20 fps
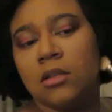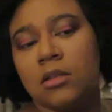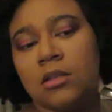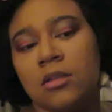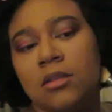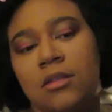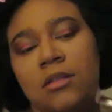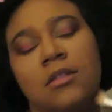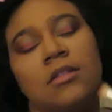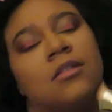
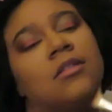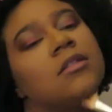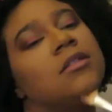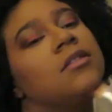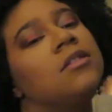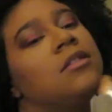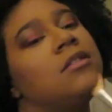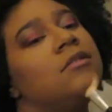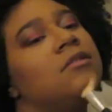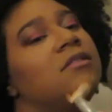
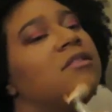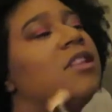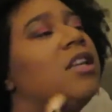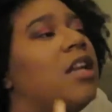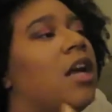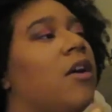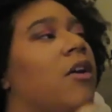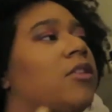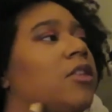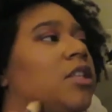Jackie,
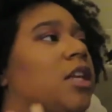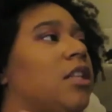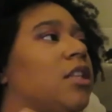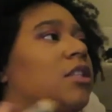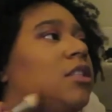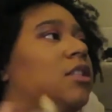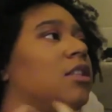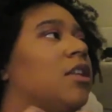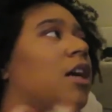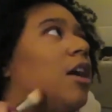Then I'll have to take
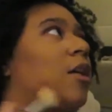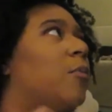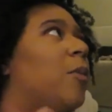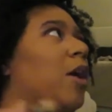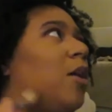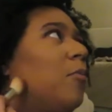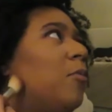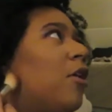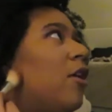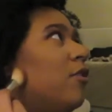this entire
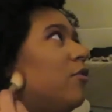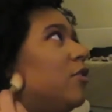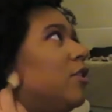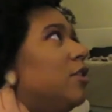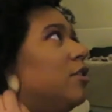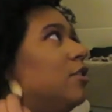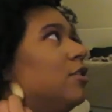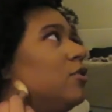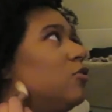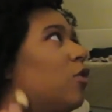makeup off and
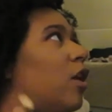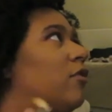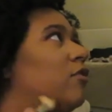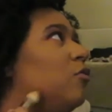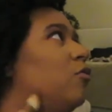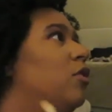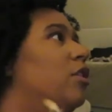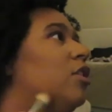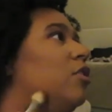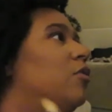just have
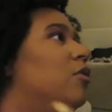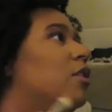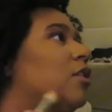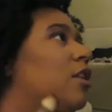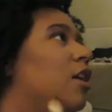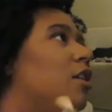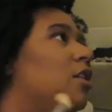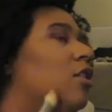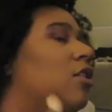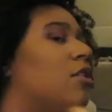to redo
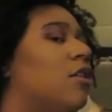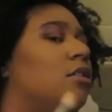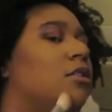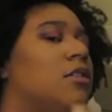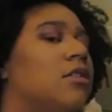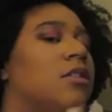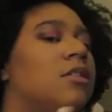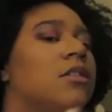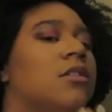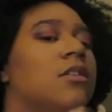it, like girl.